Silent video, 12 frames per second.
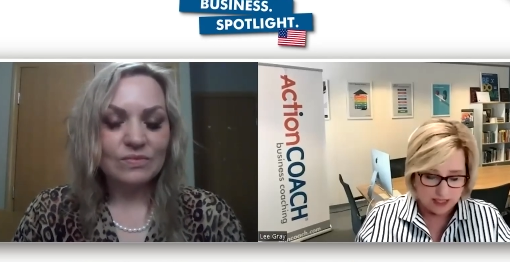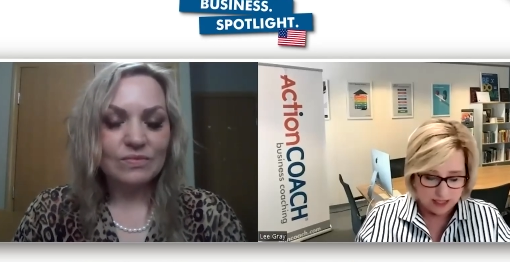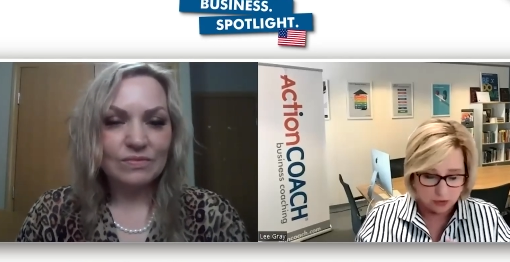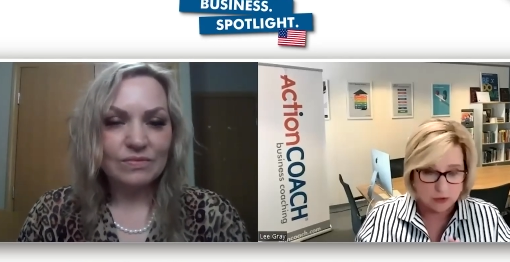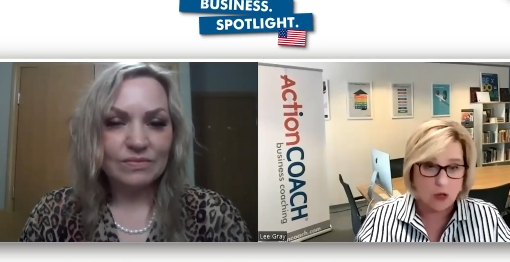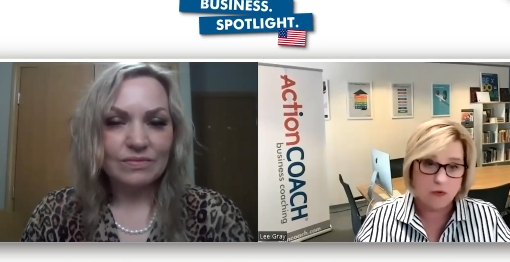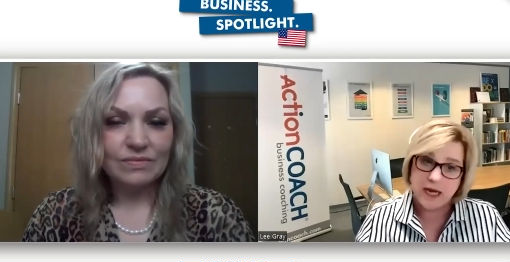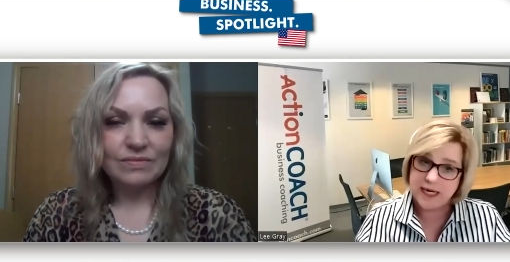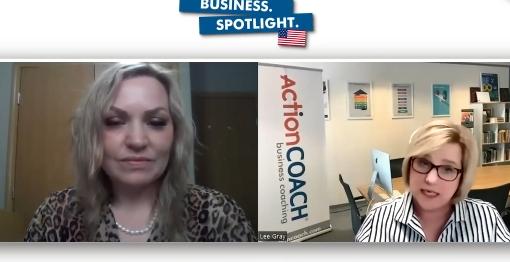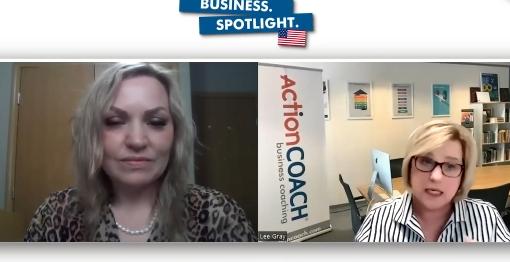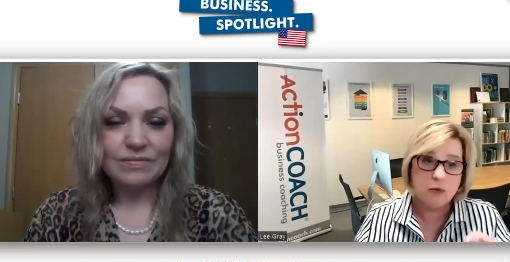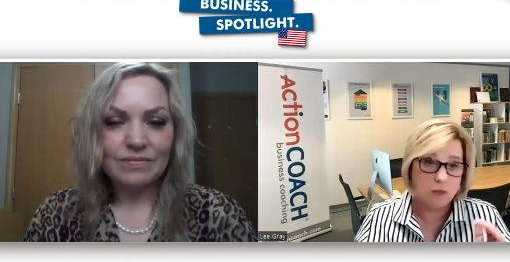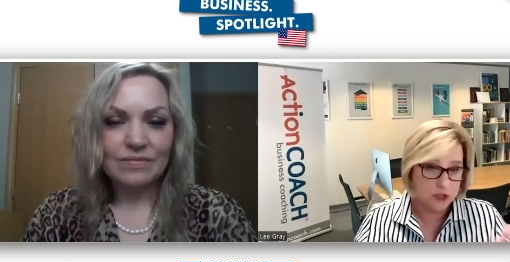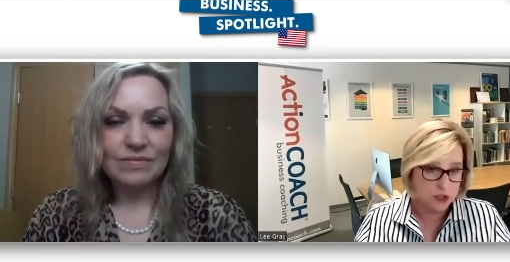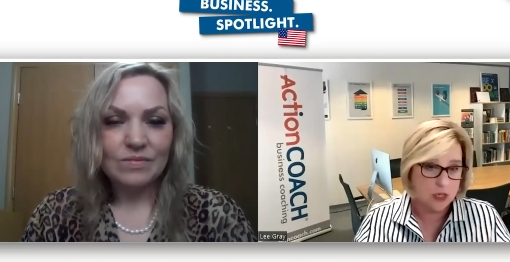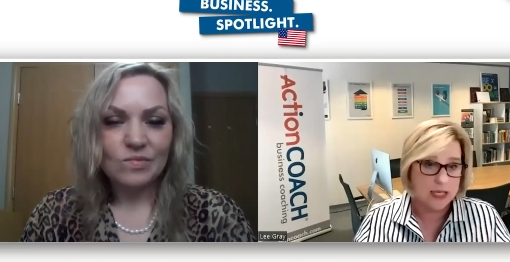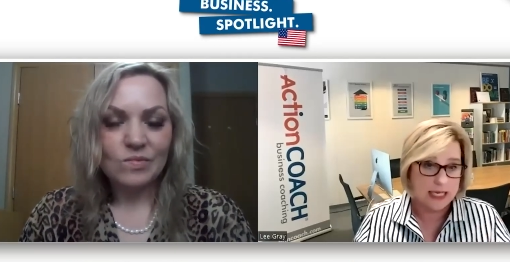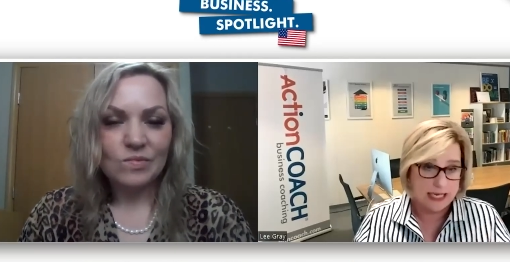Speaker 1: and you're located in
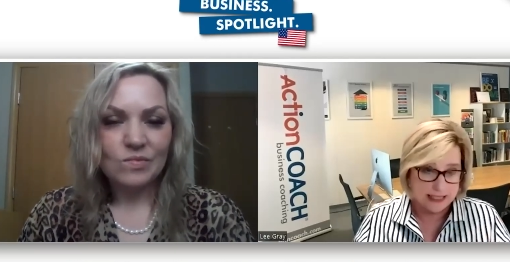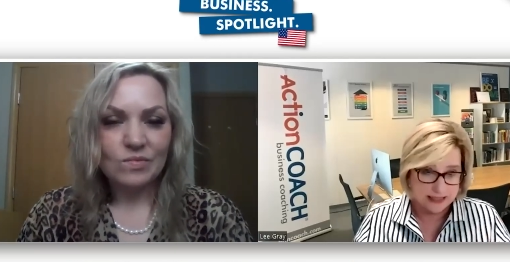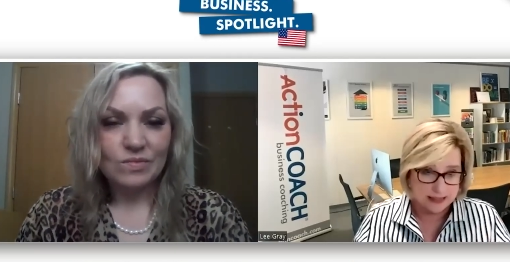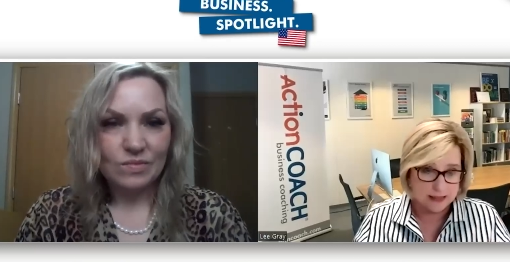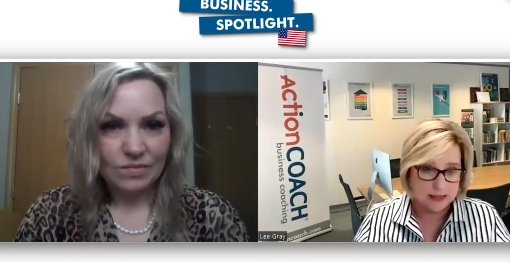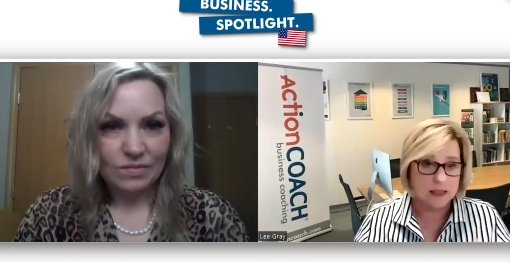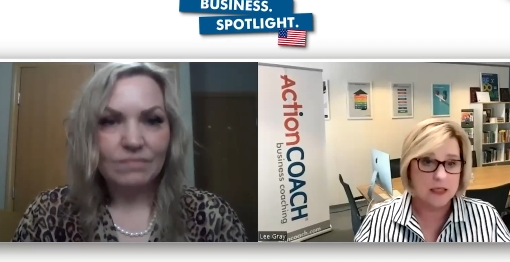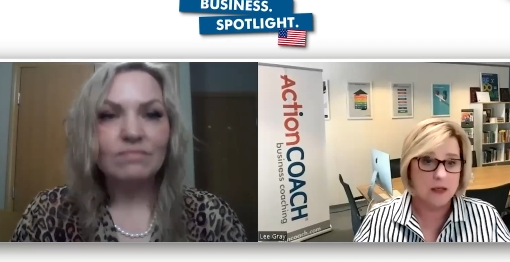Wichita, Kansas.